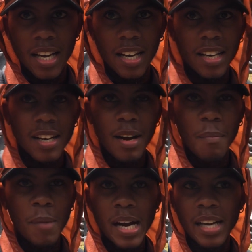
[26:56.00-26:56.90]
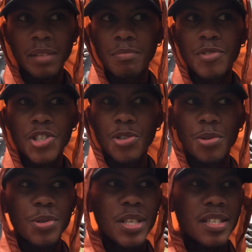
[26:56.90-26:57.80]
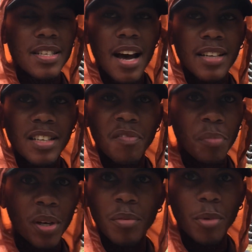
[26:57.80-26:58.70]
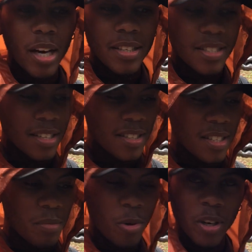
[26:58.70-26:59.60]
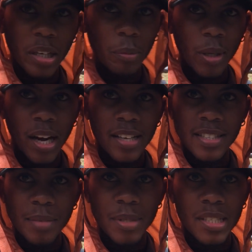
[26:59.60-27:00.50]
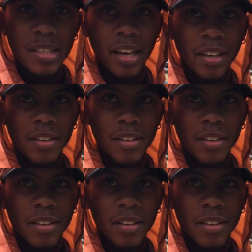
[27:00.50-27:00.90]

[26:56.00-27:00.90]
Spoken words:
My shoes and socks have been wet since this morning when I slipped into that